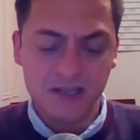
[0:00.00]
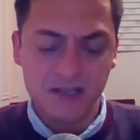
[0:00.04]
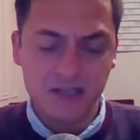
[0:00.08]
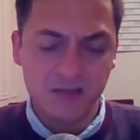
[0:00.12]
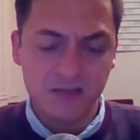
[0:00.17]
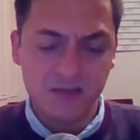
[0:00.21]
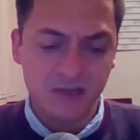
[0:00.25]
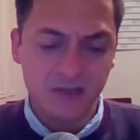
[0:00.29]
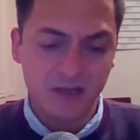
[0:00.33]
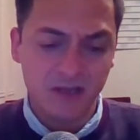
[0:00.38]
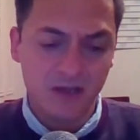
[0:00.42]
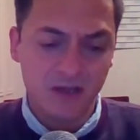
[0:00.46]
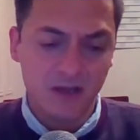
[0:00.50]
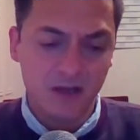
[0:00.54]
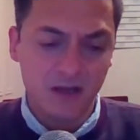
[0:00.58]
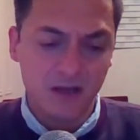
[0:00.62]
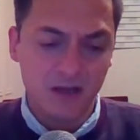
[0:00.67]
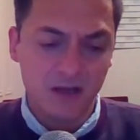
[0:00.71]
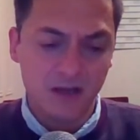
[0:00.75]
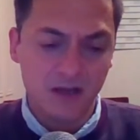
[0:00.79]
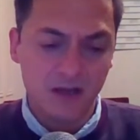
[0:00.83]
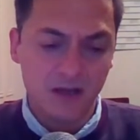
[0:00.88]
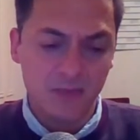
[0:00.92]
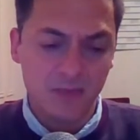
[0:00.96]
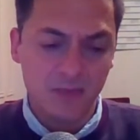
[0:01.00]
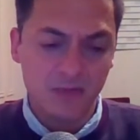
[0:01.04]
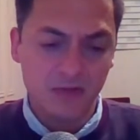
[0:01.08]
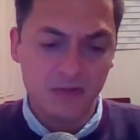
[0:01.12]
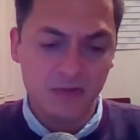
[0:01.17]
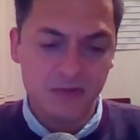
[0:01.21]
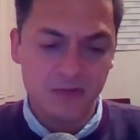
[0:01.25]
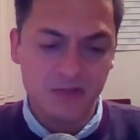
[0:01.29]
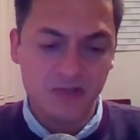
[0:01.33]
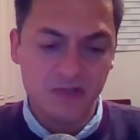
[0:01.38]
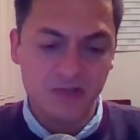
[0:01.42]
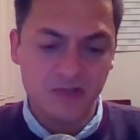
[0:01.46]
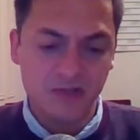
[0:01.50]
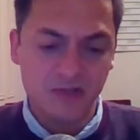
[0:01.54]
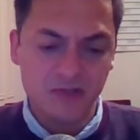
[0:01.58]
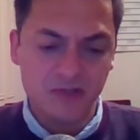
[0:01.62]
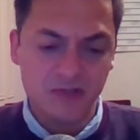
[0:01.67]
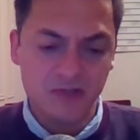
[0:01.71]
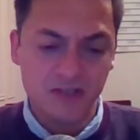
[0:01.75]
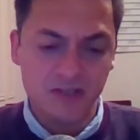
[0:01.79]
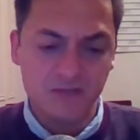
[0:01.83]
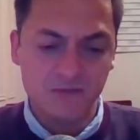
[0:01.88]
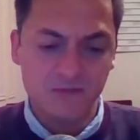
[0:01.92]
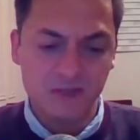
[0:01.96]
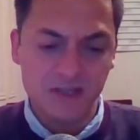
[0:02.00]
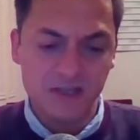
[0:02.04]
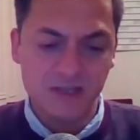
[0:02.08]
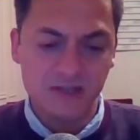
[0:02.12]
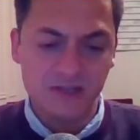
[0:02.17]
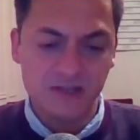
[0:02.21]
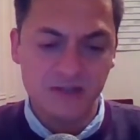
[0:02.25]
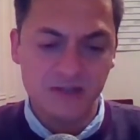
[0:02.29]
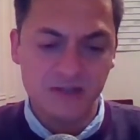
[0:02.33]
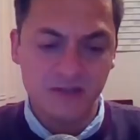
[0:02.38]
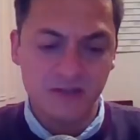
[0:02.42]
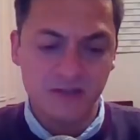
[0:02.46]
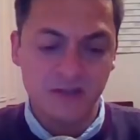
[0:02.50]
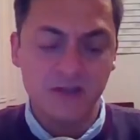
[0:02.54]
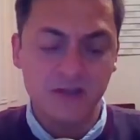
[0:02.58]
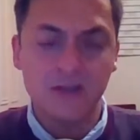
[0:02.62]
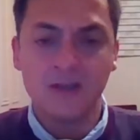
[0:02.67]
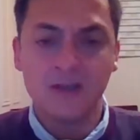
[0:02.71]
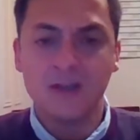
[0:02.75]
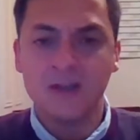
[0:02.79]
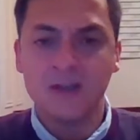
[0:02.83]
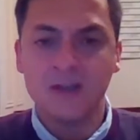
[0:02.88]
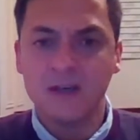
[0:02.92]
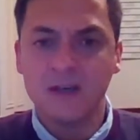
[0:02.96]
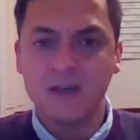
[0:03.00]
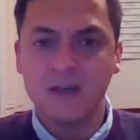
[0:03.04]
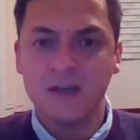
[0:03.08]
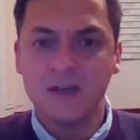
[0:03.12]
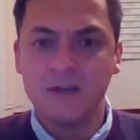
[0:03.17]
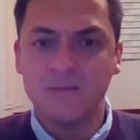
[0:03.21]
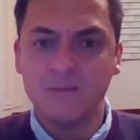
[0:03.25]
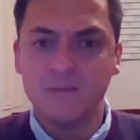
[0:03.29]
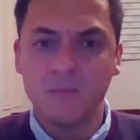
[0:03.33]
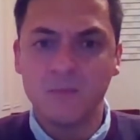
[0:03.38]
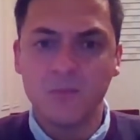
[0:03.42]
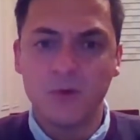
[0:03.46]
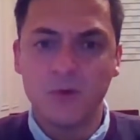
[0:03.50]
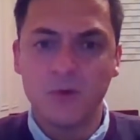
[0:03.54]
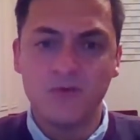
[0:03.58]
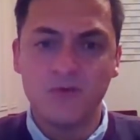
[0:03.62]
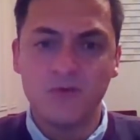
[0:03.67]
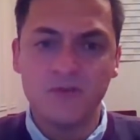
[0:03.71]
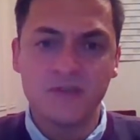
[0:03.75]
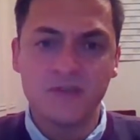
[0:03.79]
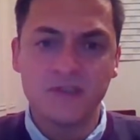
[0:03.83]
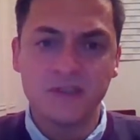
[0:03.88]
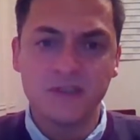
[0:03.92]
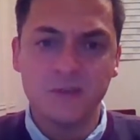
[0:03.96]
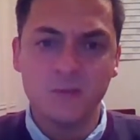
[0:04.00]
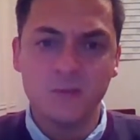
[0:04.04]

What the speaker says: I mean, I probably should just mention that obviously